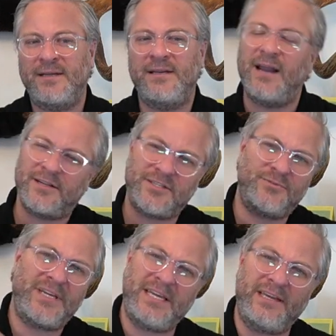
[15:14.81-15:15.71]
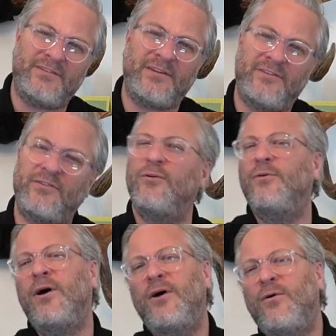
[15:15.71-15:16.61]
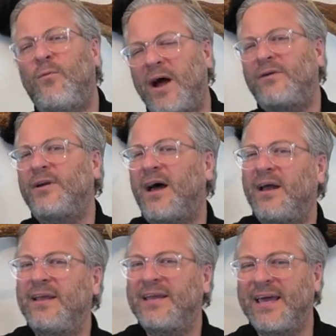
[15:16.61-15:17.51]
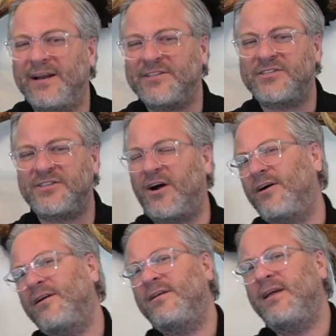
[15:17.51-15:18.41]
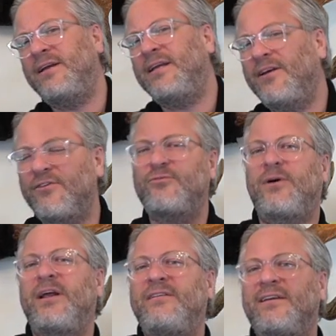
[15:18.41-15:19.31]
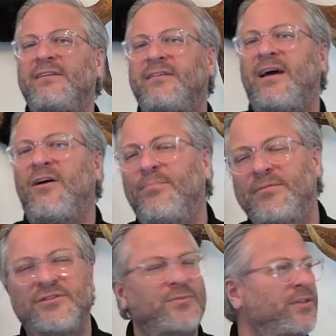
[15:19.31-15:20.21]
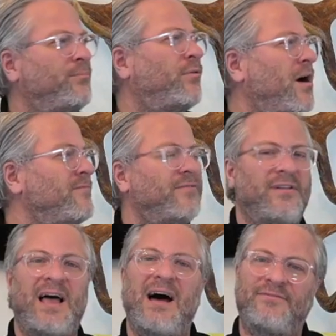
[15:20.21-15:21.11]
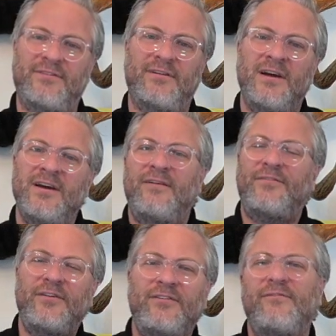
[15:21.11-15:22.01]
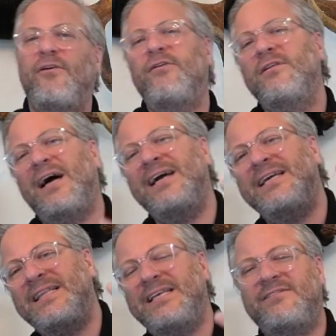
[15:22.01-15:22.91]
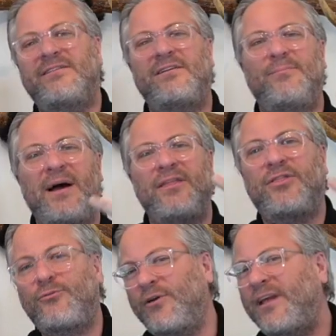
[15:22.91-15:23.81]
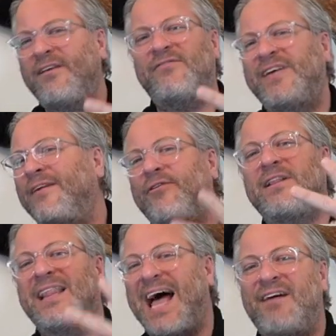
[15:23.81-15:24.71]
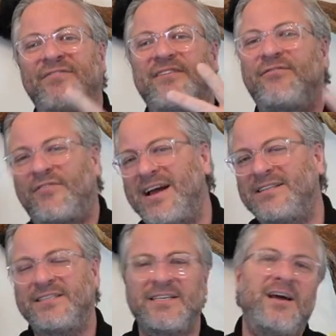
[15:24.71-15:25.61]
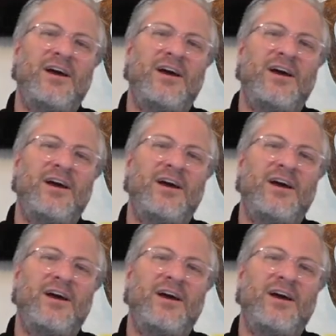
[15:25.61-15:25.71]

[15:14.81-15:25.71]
Not so easy, so why don't I get us started? And here's what I did to help us with a prompt for laughter. First of all, I enlisted my 3 favorite laughing friends,